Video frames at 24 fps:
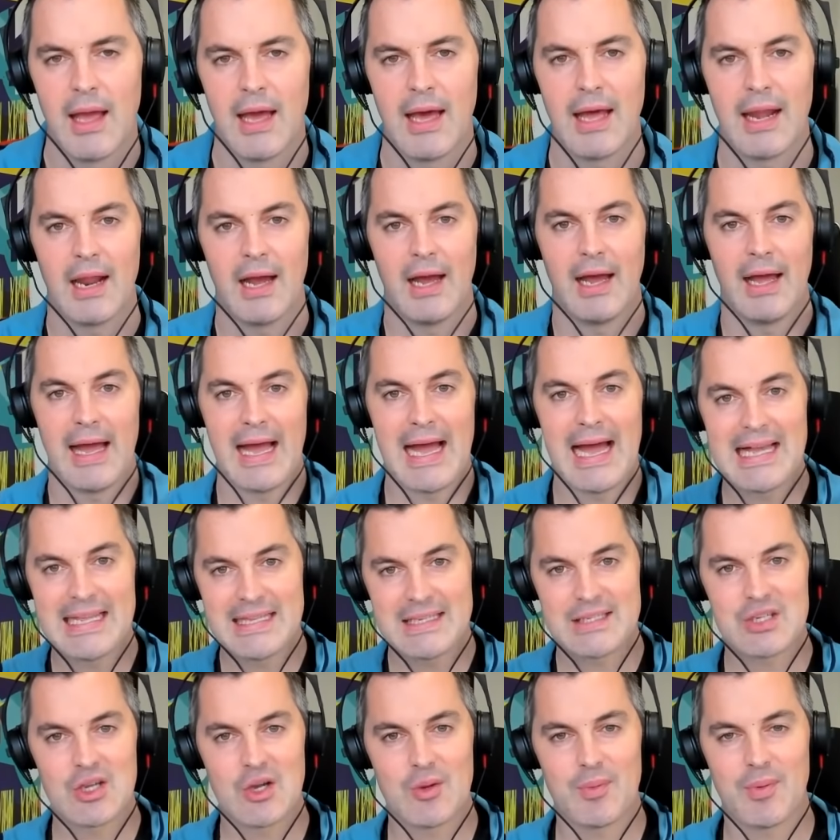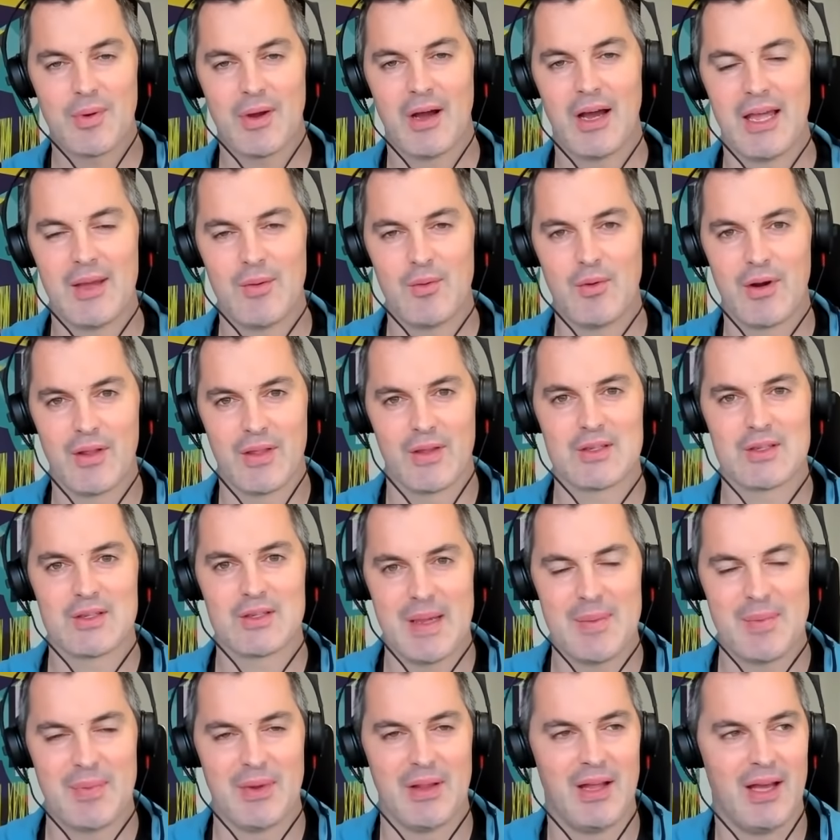And I, hands up, I am one of those
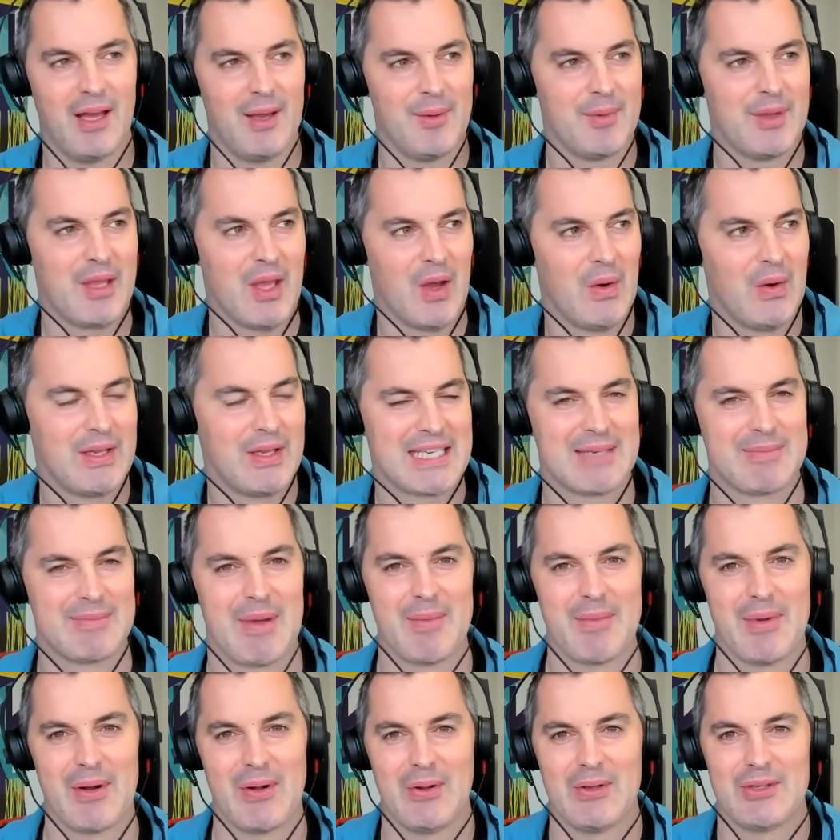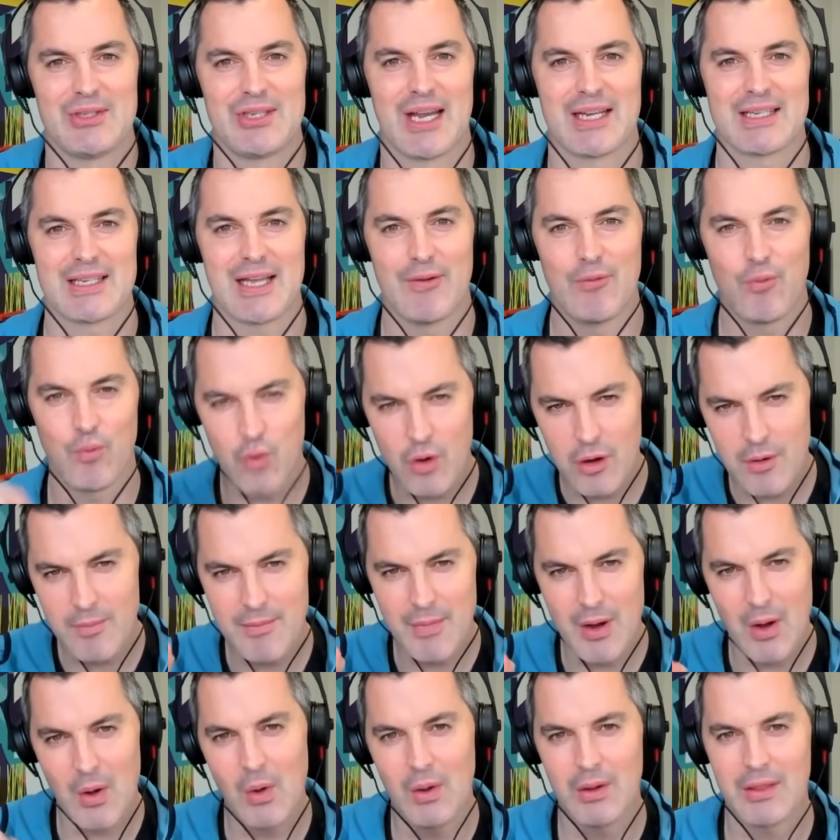people. I'm going to get my mole checked. I have one
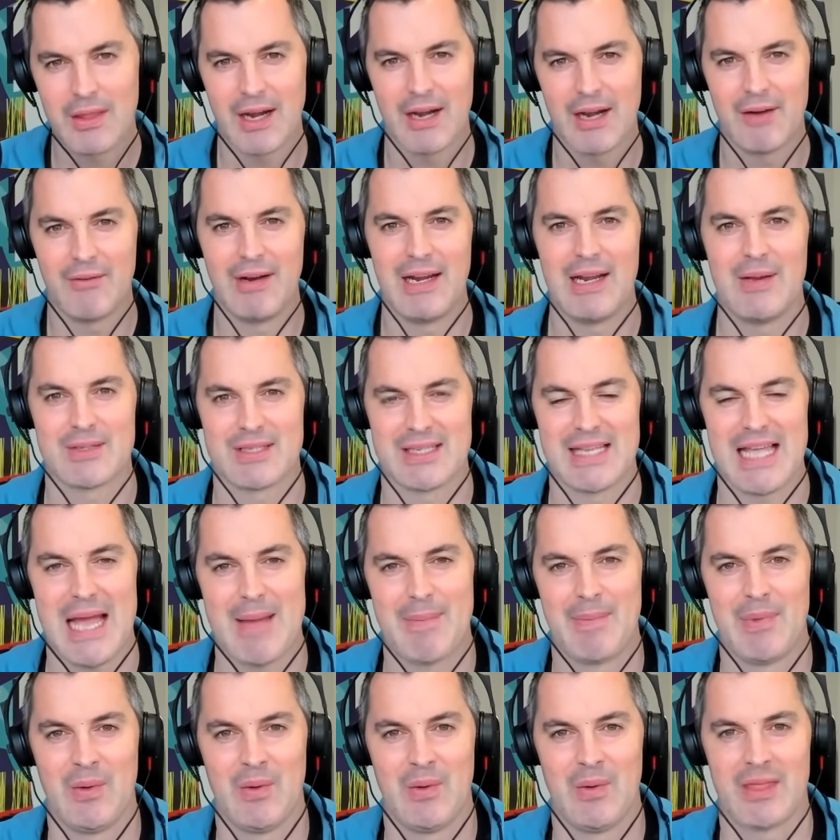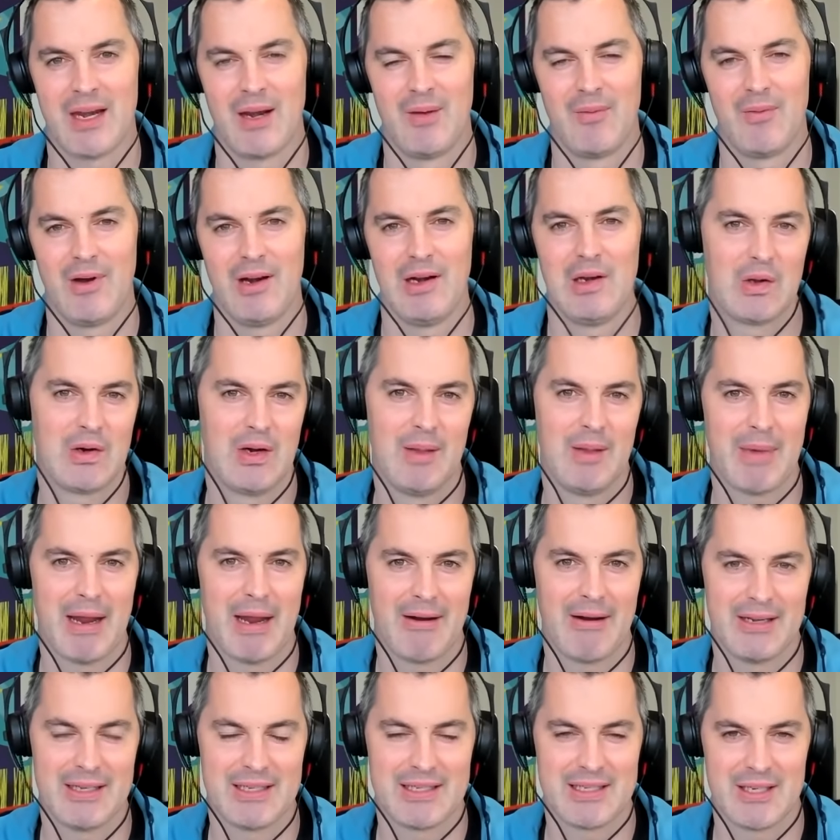mole that I really wasn't happy with, and I'm very luckily
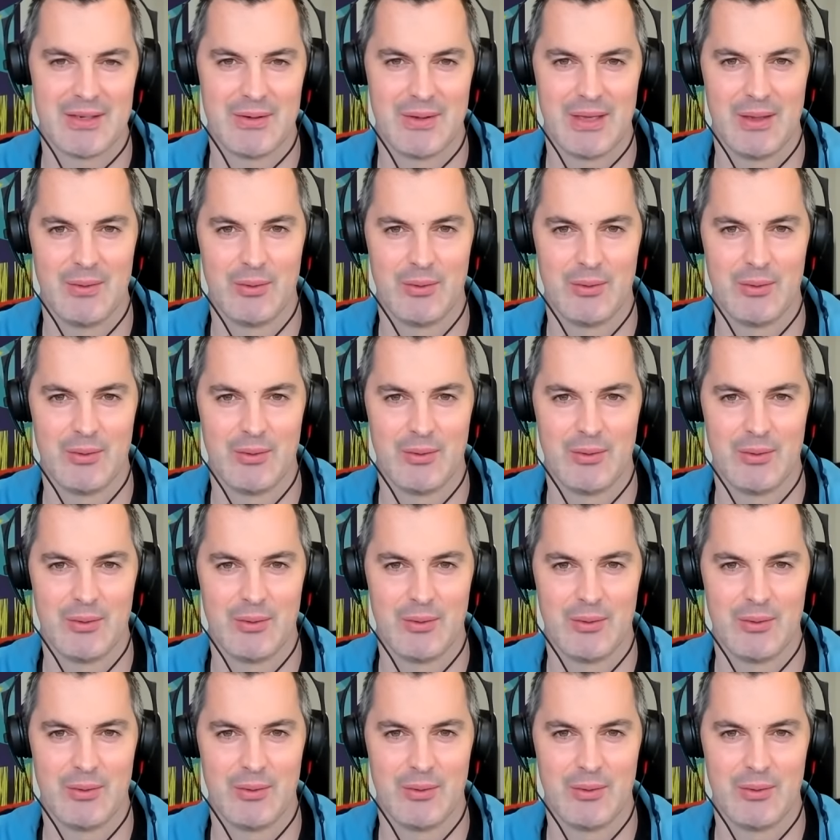married to